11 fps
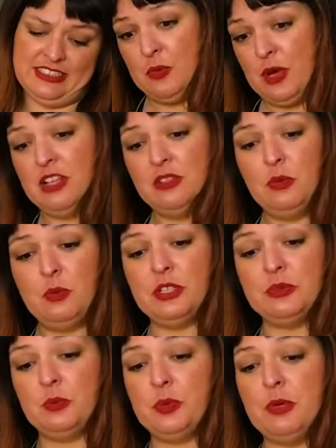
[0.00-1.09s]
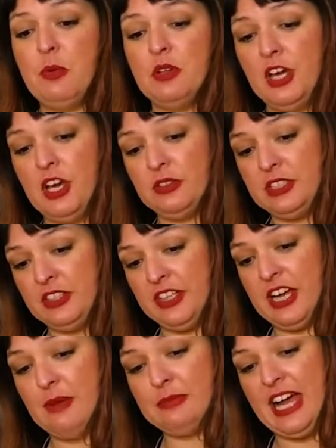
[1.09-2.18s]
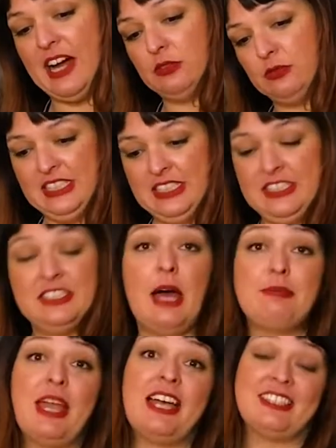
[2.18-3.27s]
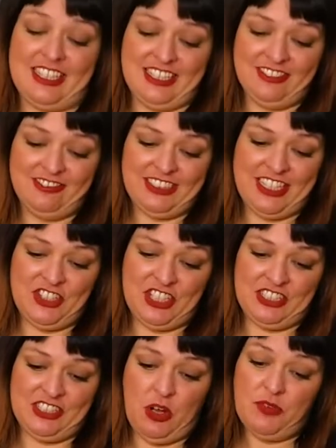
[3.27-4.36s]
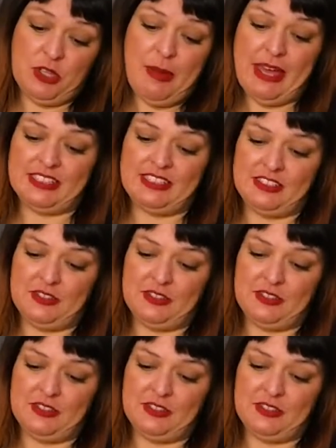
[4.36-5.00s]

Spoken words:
Well, we won't know till it comes out. Let's stop guessing and just hope for the best.